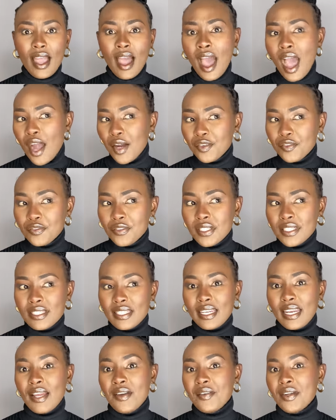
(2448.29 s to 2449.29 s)
outfits
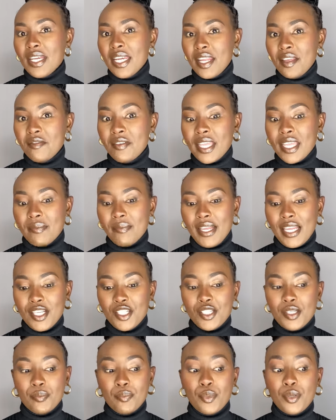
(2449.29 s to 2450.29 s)
that I would never
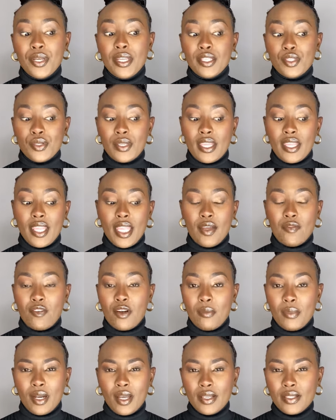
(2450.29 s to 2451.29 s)
imagine putting together
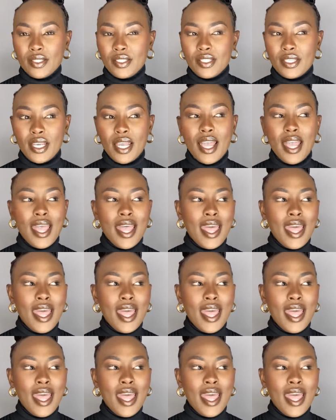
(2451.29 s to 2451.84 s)
from last year.